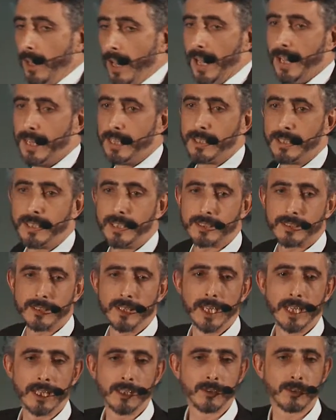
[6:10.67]
And
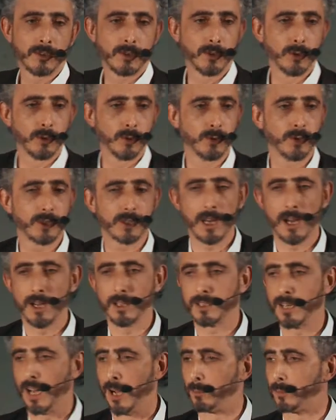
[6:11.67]
listening to
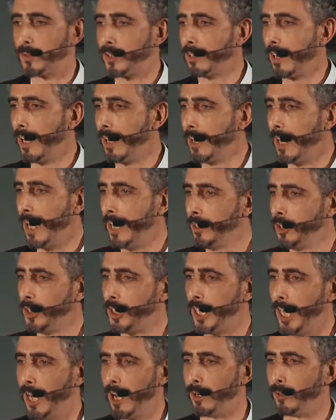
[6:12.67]
startups and
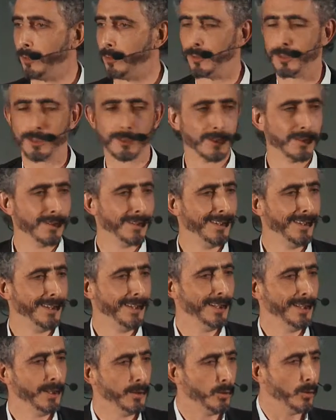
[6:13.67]
NGOs,
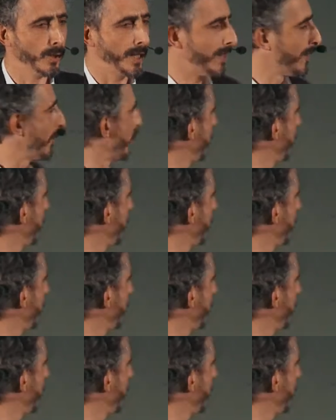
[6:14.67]
you get